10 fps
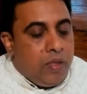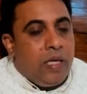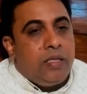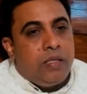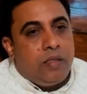
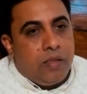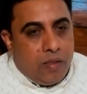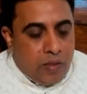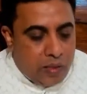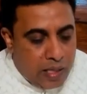us, you
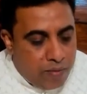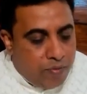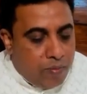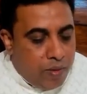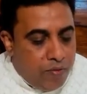know, came
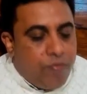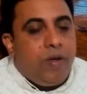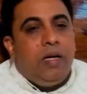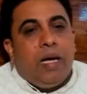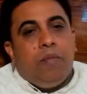from
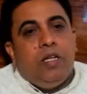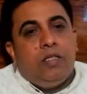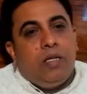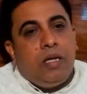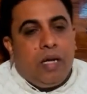different
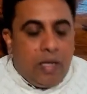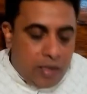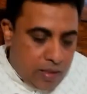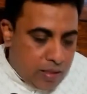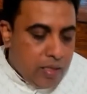dimension
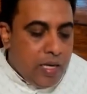and